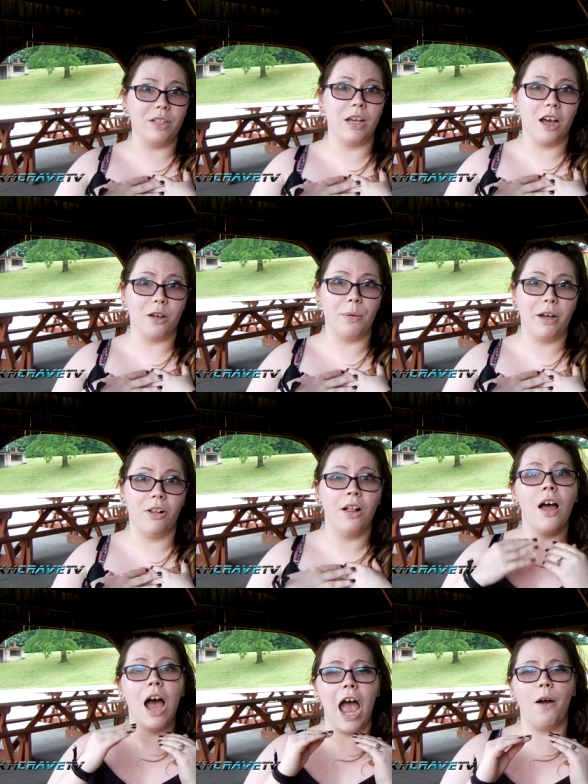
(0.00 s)
go to Taco Bell,
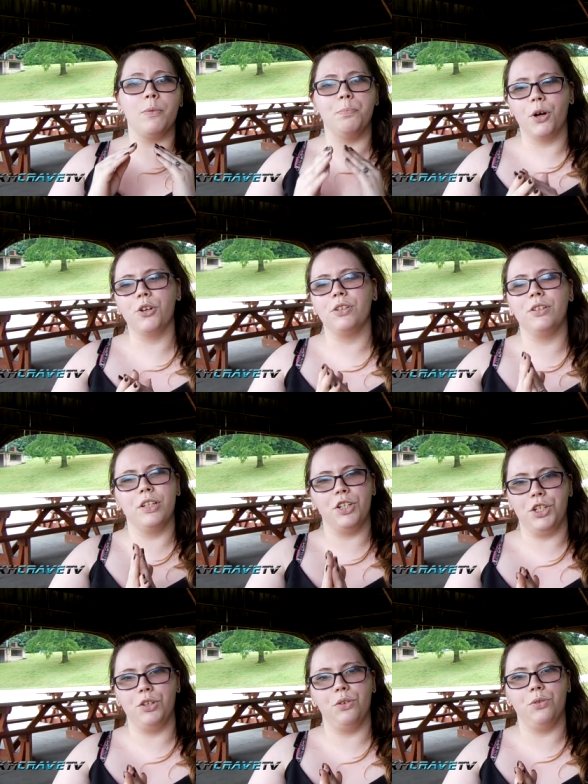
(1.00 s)
I would personally
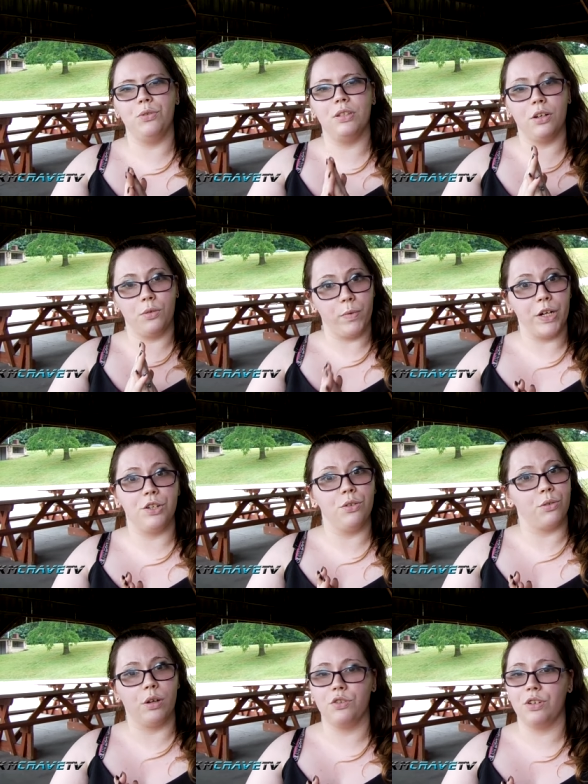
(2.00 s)
choose the
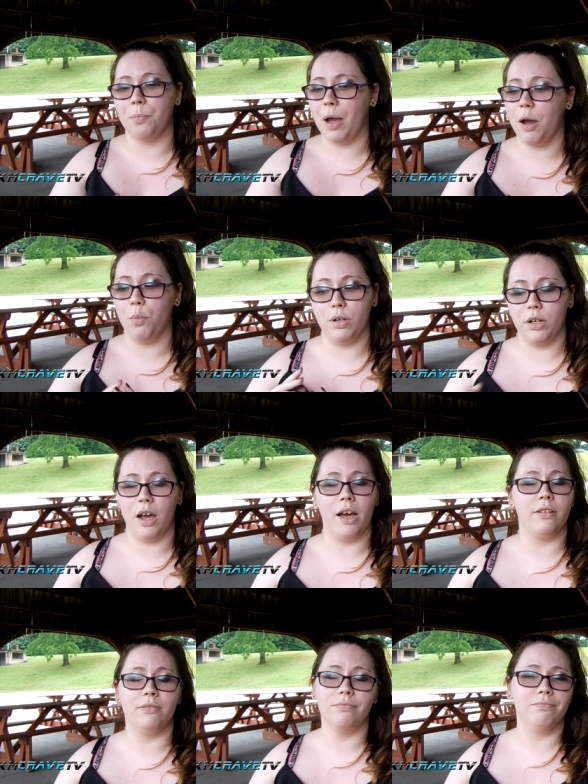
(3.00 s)
original Crunchwrap. I would
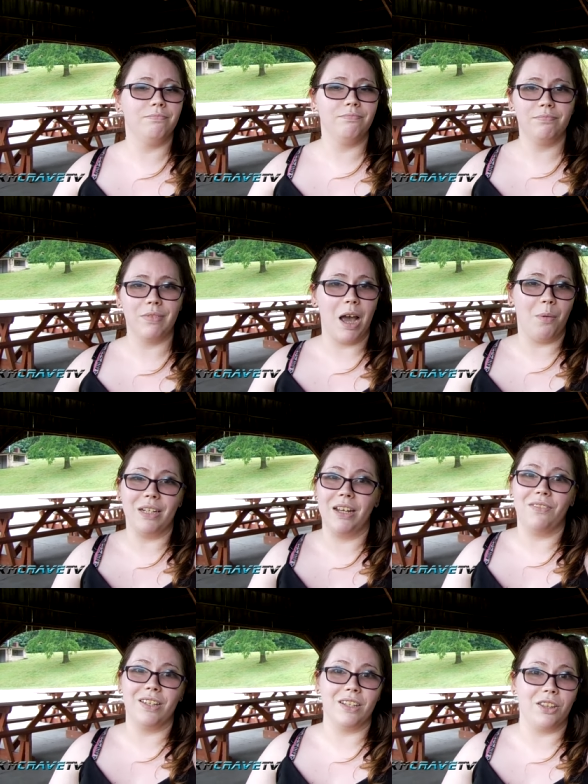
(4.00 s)
not. I would
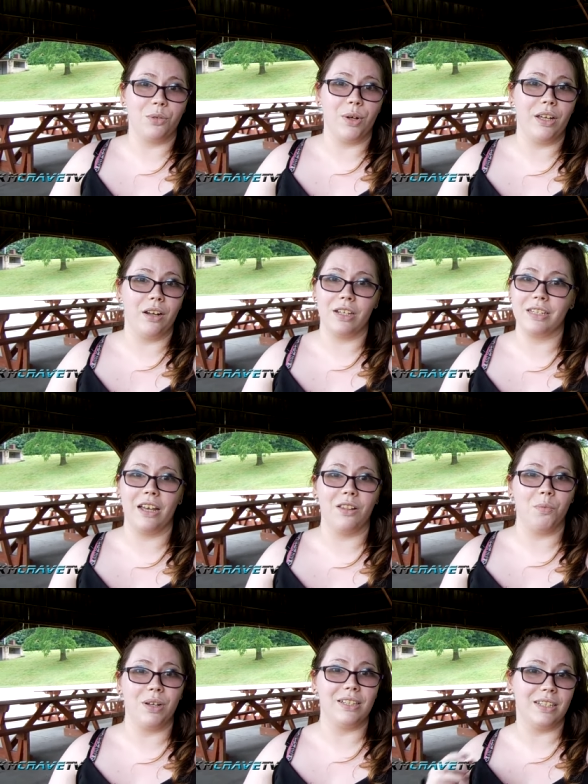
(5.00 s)
give this a 3 on a
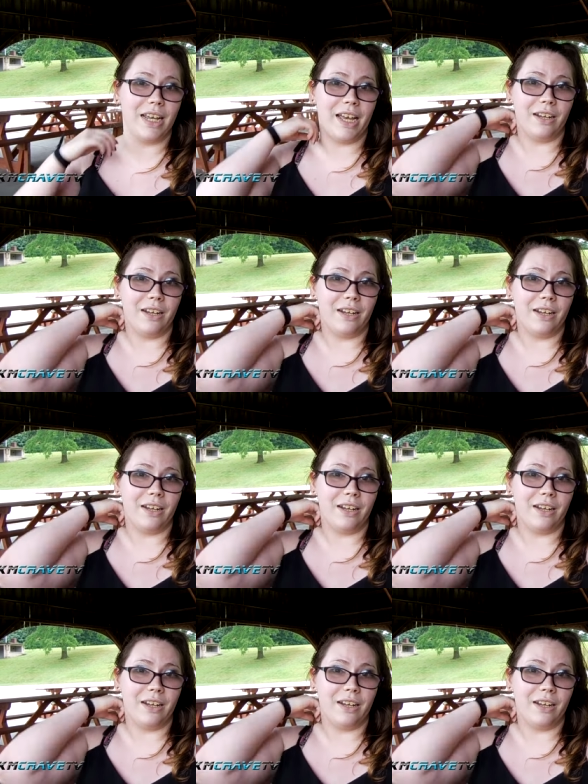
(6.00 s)
scale of 1 to